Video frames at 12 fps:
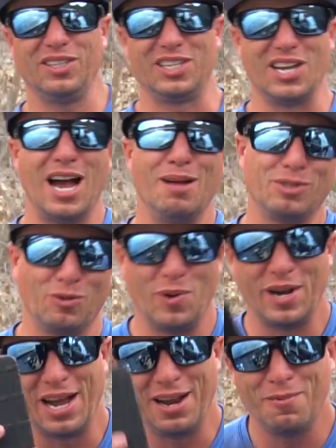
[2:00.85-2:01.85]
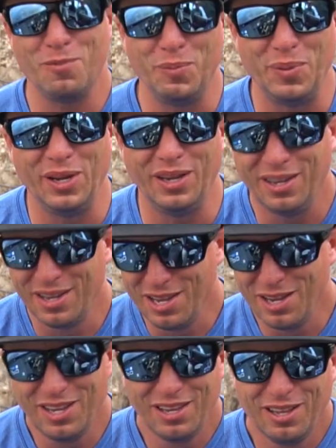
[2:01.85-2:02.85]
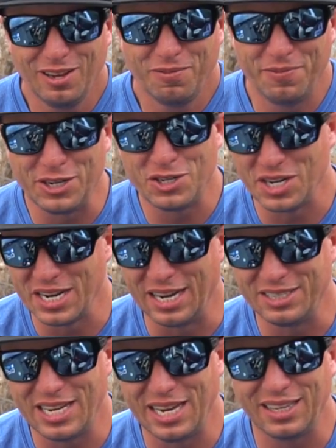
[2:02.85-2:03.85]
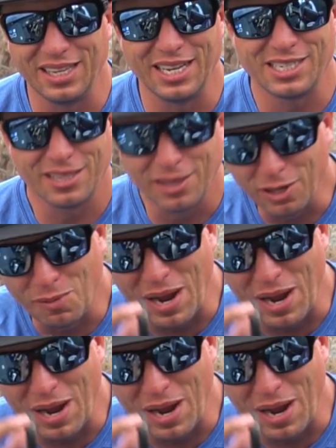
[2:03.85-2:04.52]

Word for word: the times of when I would be fishing and I'd take this, the little